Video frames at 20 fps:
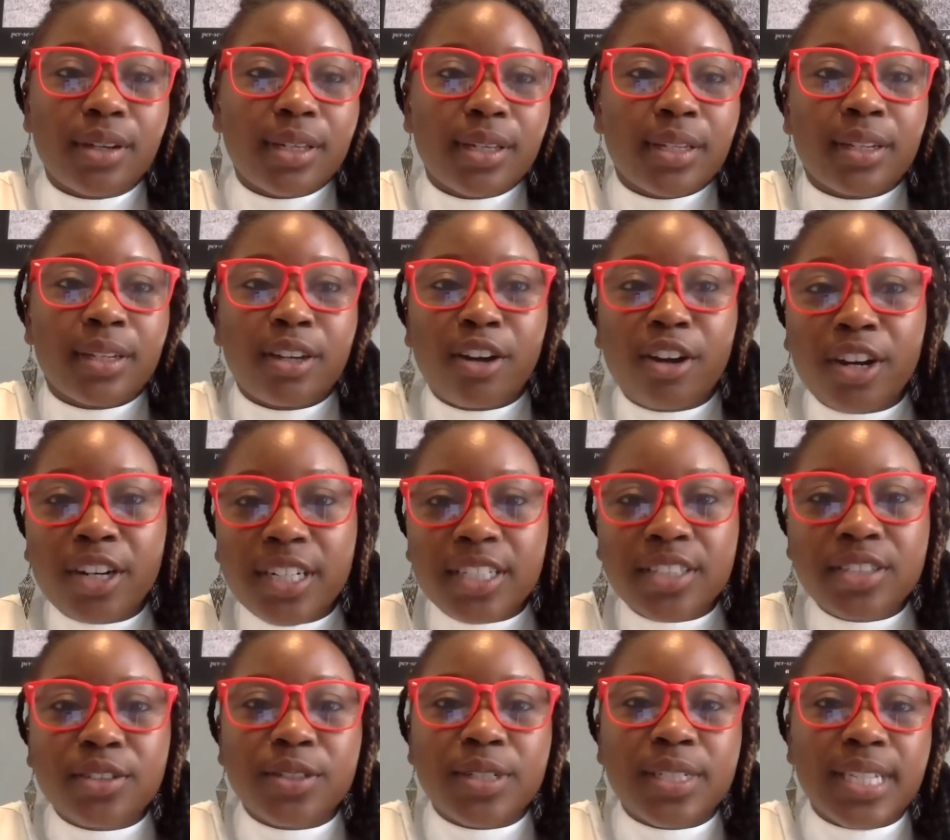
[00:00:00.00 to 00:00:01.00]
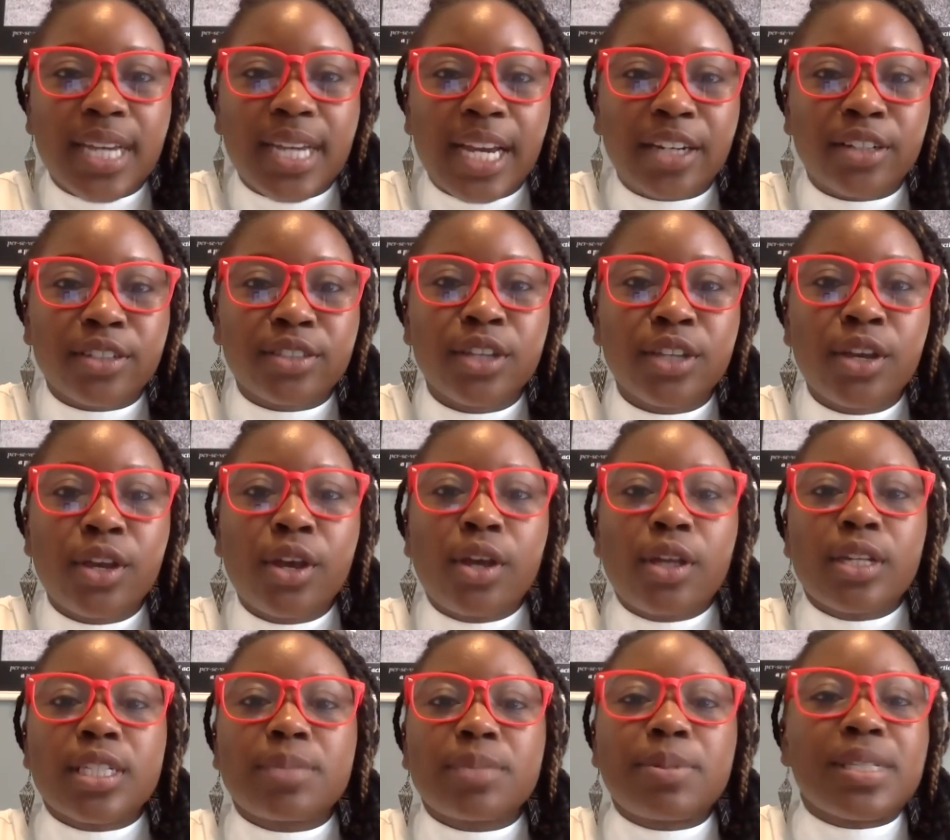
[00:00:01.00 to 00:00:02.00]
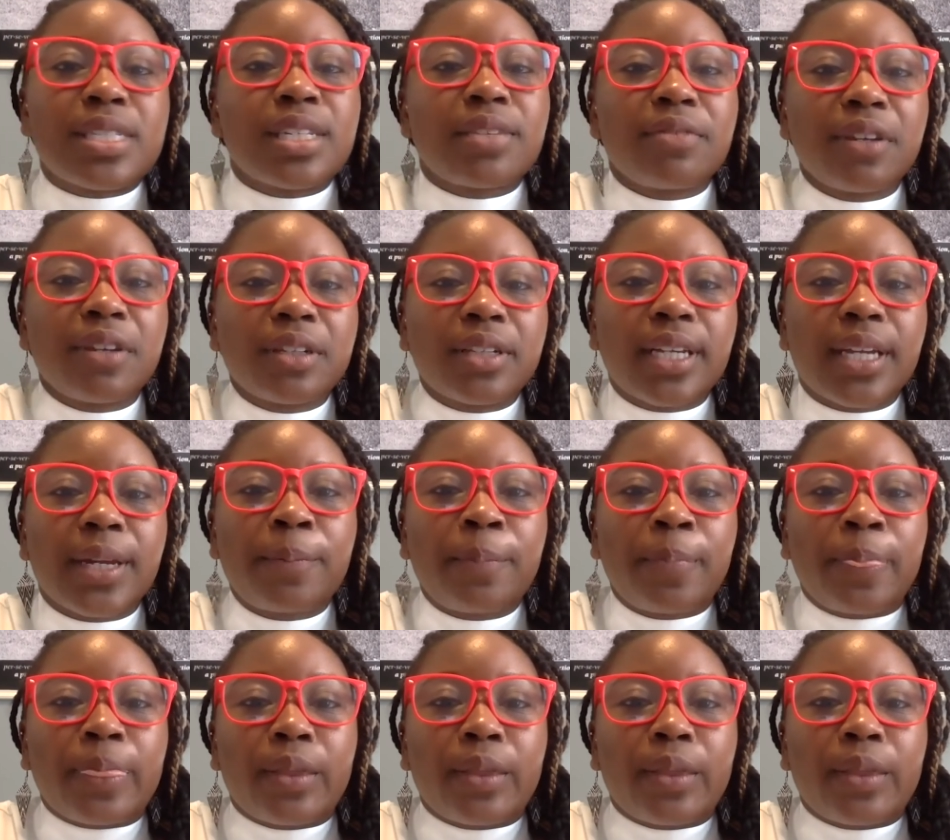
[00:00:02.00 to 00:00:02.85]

any artists or designers specifically